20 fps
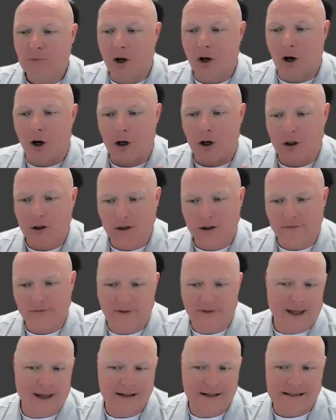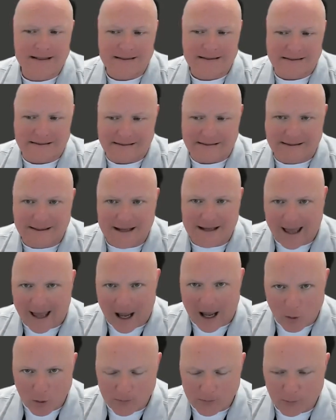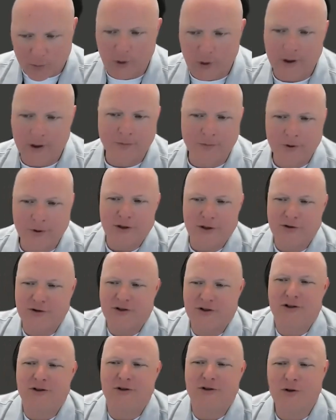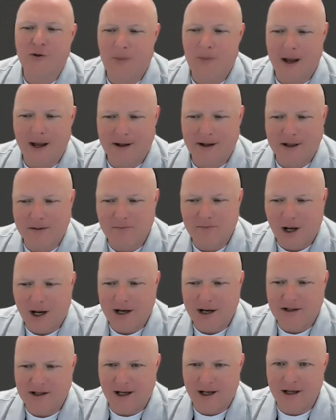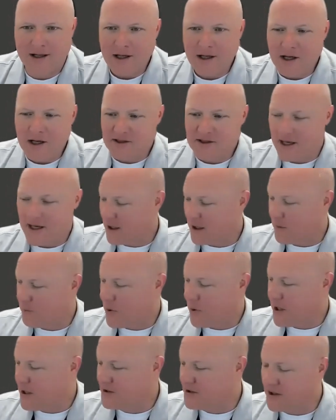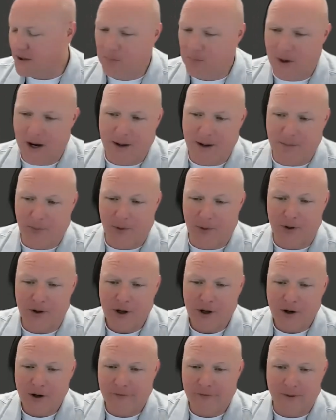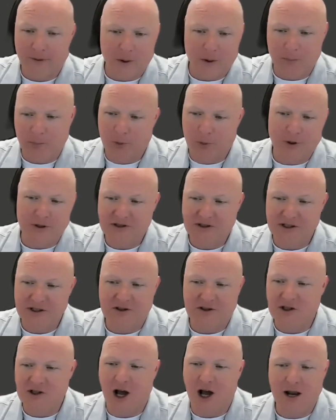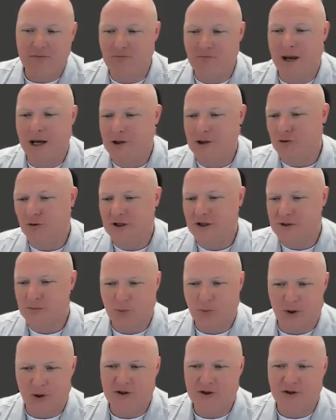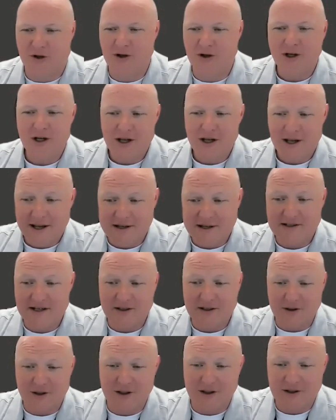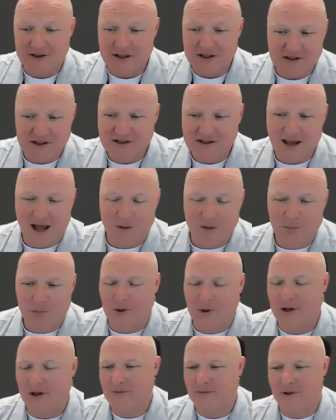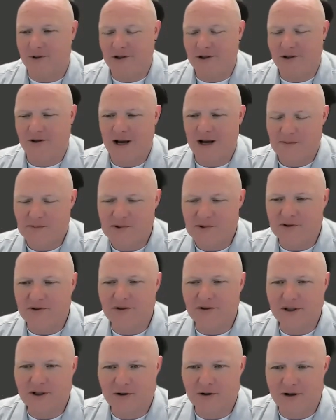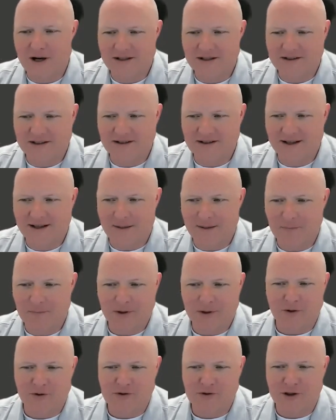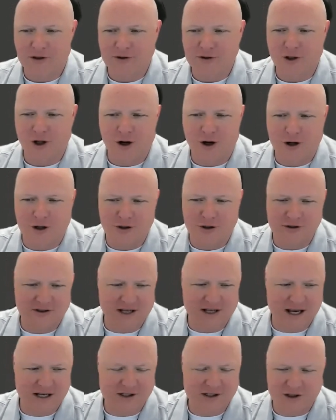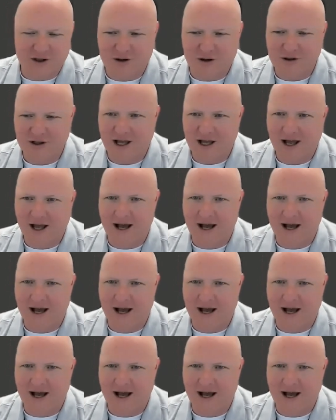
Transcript: All of that is the output. We used to, back in my day, take a piece of paper from a printed dot matrix printer and say, look, this is output. Well, you're absolutely correct in that, but those are days long